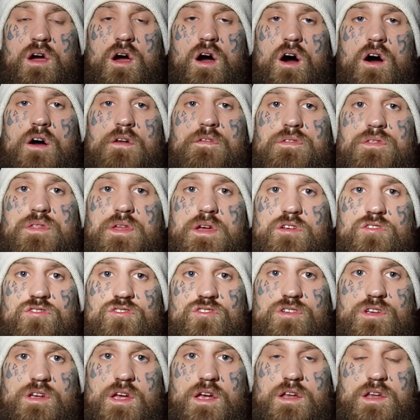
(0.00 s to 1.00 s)

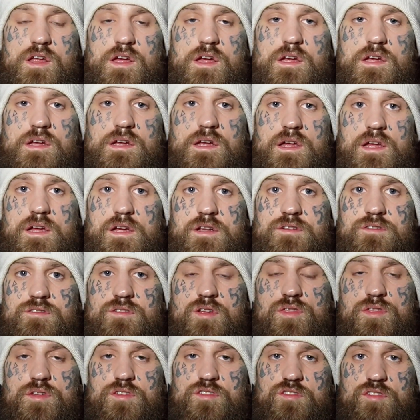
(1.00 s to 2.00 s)
initiating into
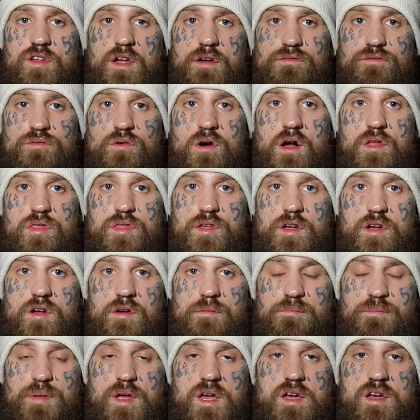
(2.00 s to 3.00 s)
the sephirothic
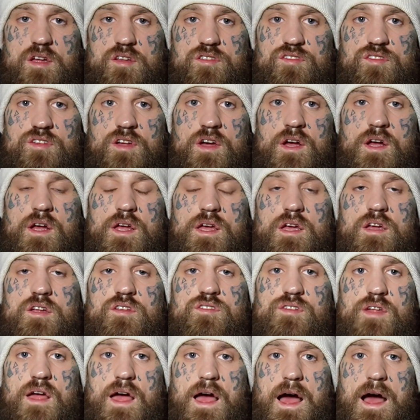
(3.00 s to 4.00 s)
abyss
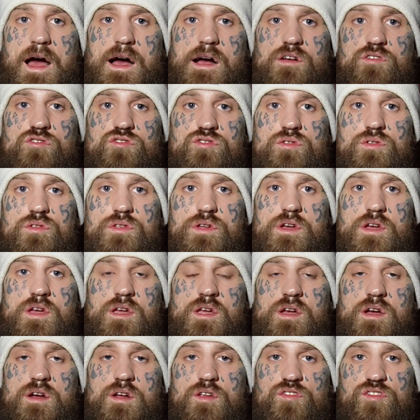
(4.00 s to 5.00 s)
is
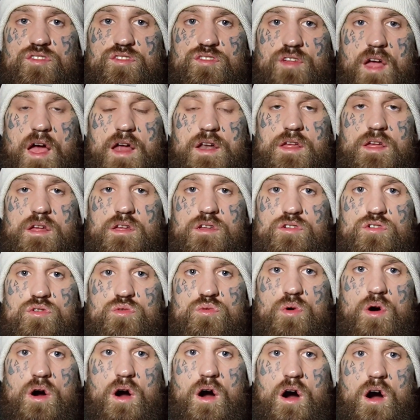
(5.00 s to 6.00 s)
actually setting
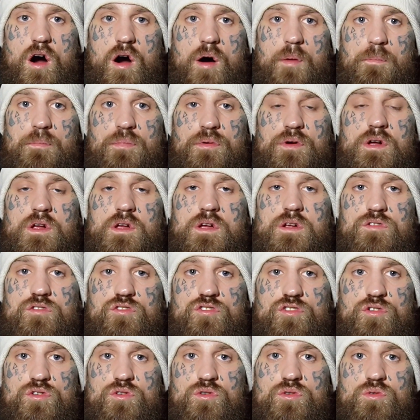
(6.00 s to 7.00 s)
you up
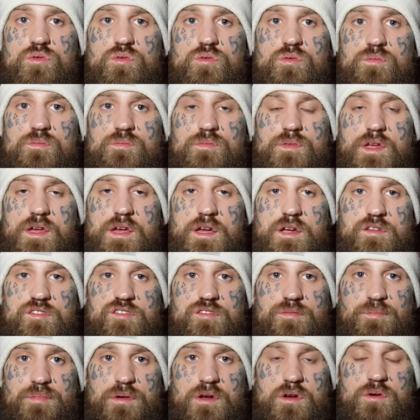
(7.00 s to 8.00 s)
to
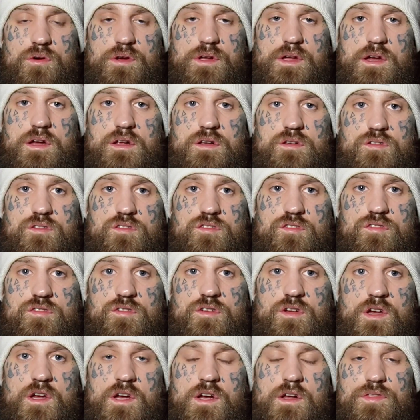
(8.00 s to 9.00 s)

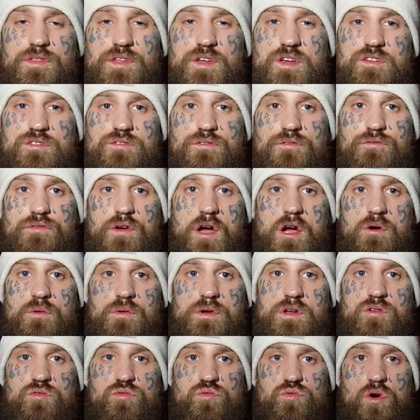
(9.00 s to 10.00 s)
experience these
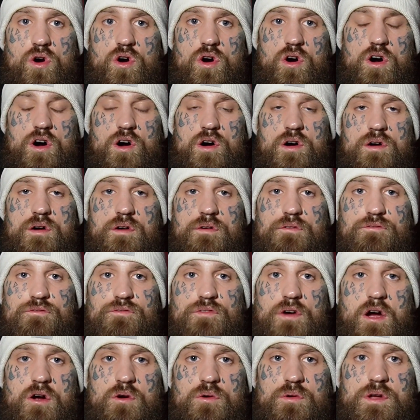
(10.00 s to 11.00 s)
very raw,
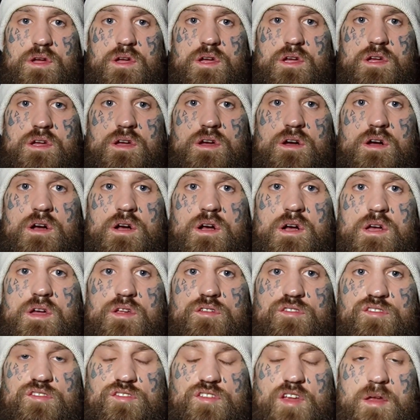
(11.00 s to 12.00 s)
very
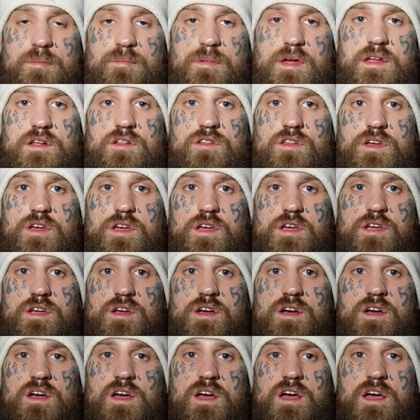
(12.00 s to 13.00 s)

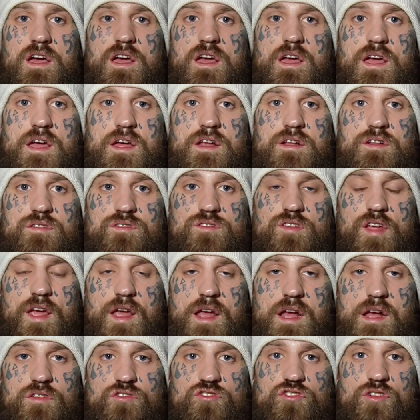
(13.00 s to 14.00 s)
seemingly
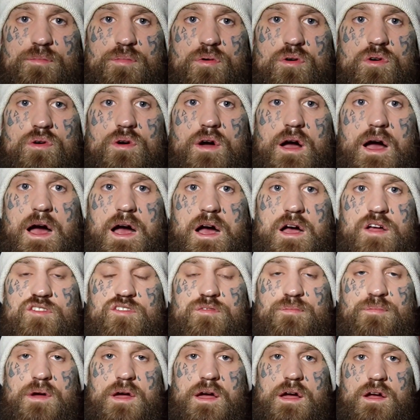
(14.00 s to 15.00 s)
intangible
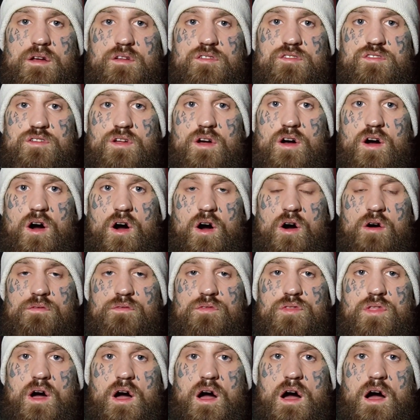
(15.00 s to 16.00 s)
aspects
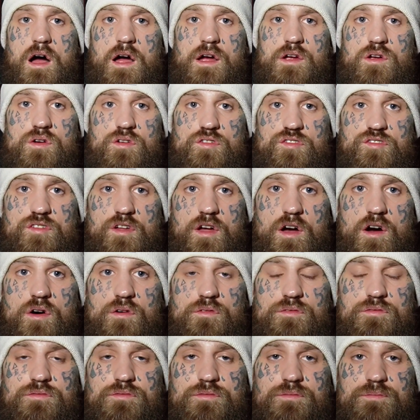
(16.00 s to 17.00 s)
of the higher
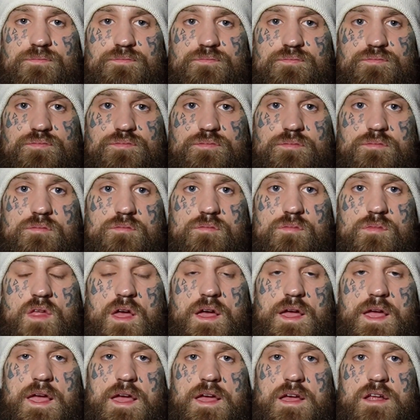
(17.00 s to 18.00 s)
self.
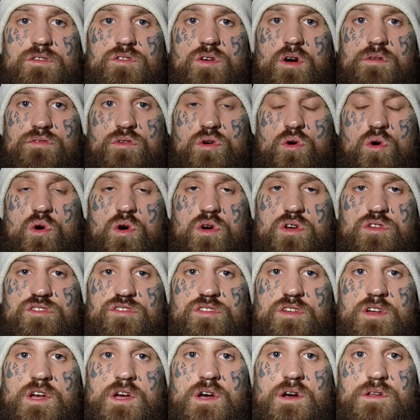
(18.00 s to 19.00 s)
And of
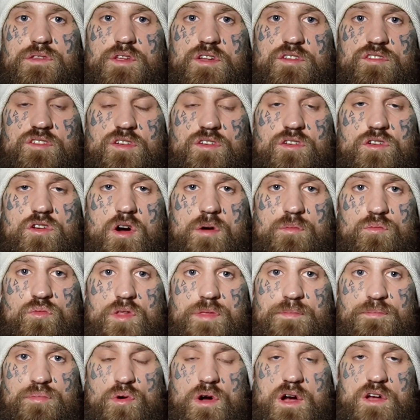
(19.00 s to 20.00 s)
course, this can come
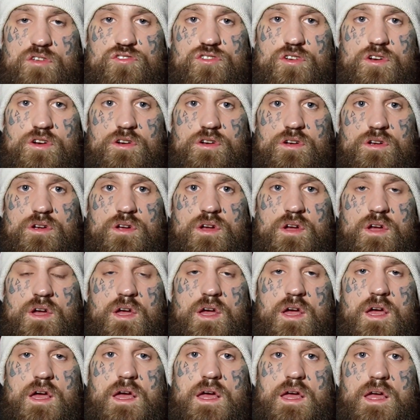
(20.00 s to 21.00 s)
with pressure,
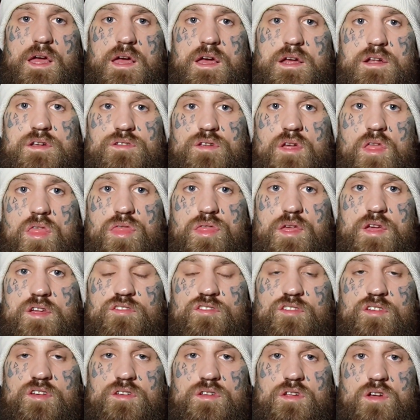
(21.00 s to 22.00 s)
and
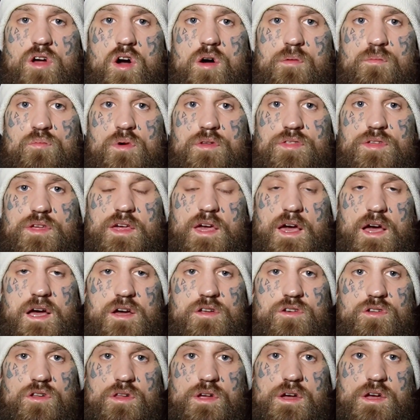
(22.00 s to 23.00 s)
this can come with
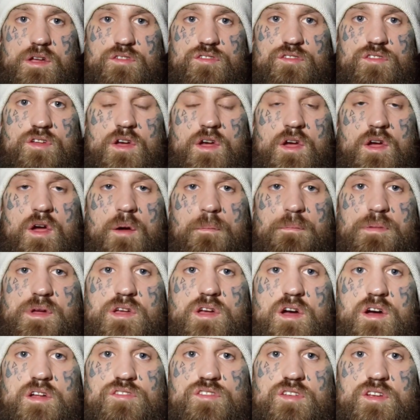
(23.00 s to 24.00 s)
catalyst,
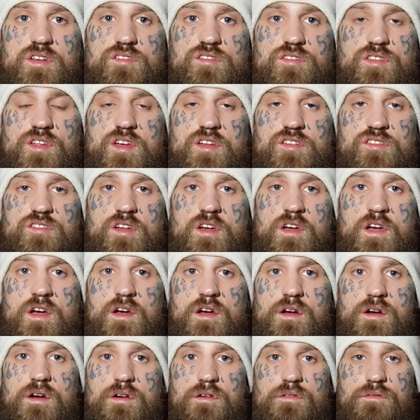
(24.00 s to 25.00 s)
because it's this
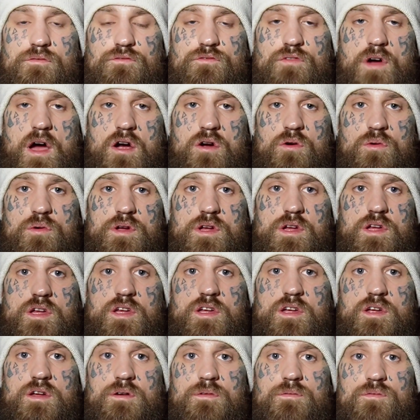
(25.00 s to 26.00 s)

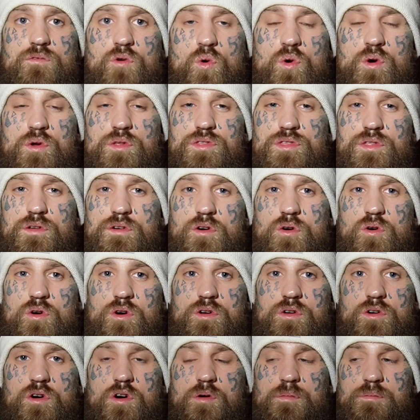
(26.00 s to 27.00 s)
very,
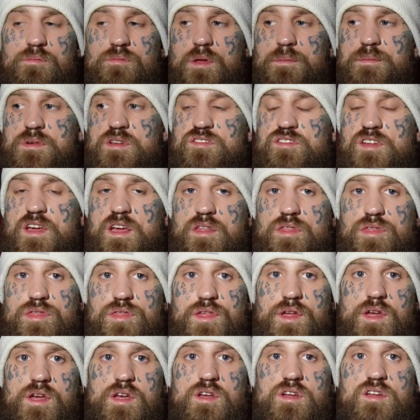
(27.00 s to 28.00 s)
let me say,
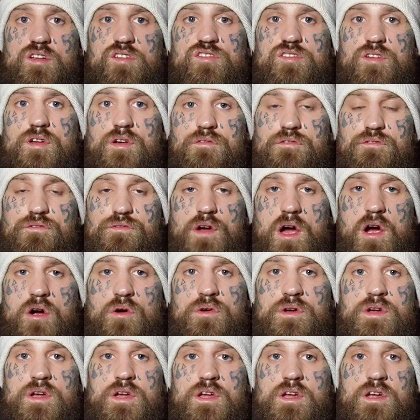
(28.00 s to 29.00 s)
these
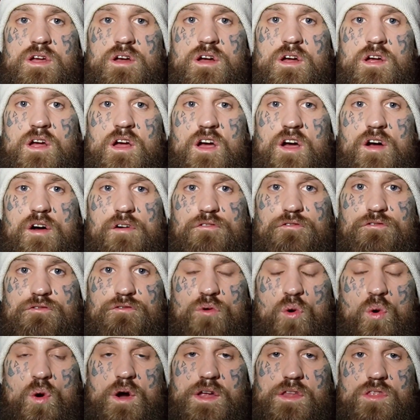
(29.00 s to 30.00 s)
very
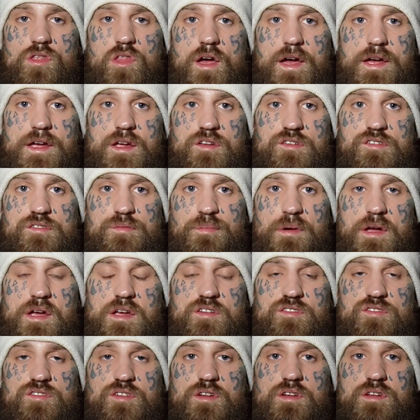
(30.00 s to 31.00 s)
void-like
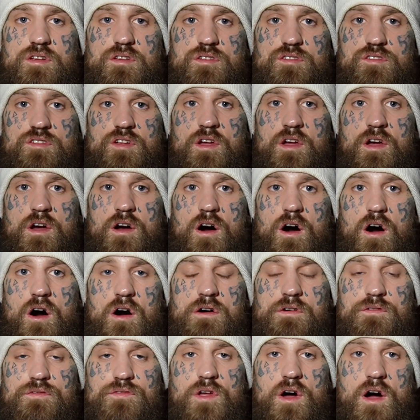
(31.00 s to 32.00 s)
spaces
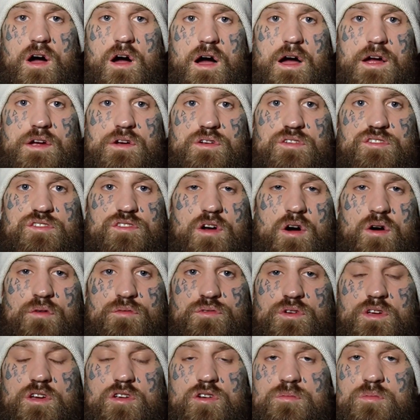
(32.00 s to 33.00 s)
of the higher self.
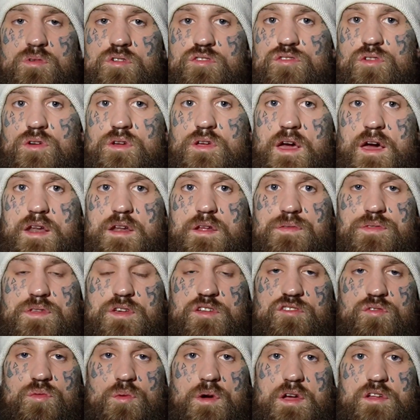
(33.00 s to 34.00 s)
You can almost look at it
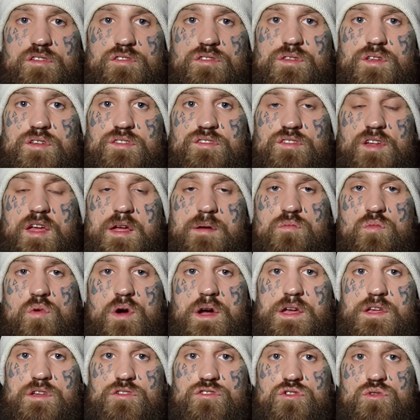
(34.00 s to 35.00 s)
this way. So the same
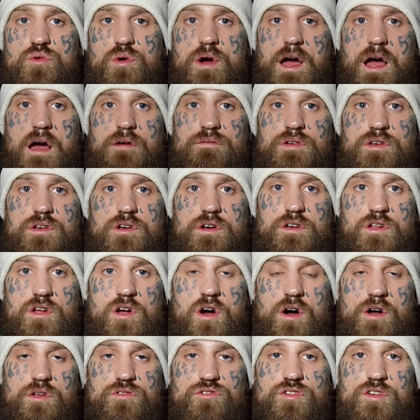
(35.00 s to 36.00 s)
way you have an
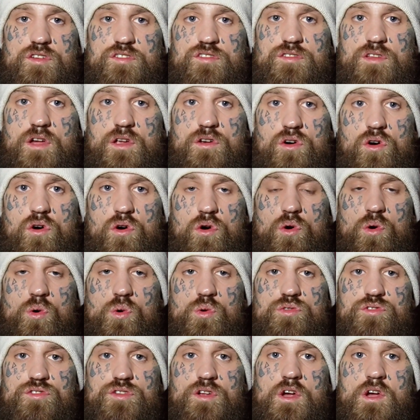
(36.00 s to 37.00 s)
unconscious that
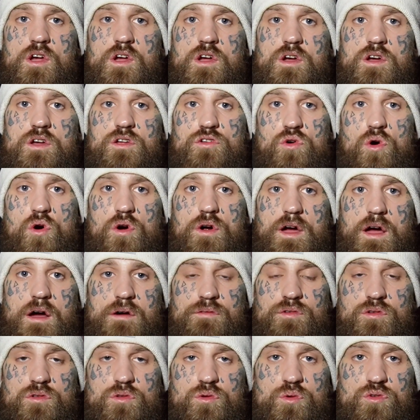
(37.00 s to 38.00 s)
holds your
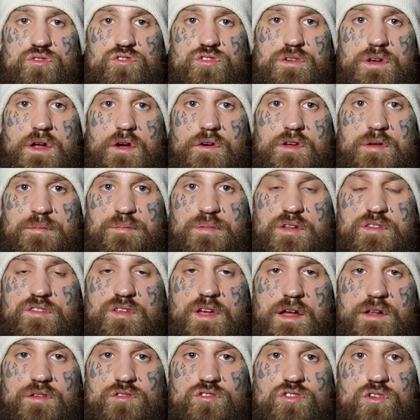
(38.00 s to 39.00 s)
evolutionary
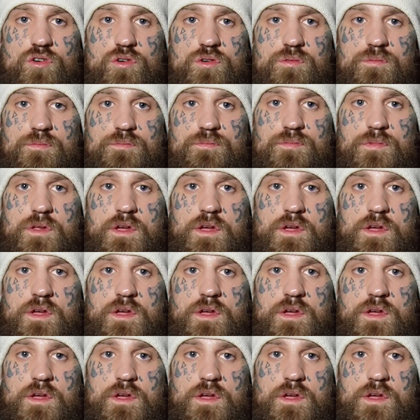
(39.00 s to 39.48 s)
potential,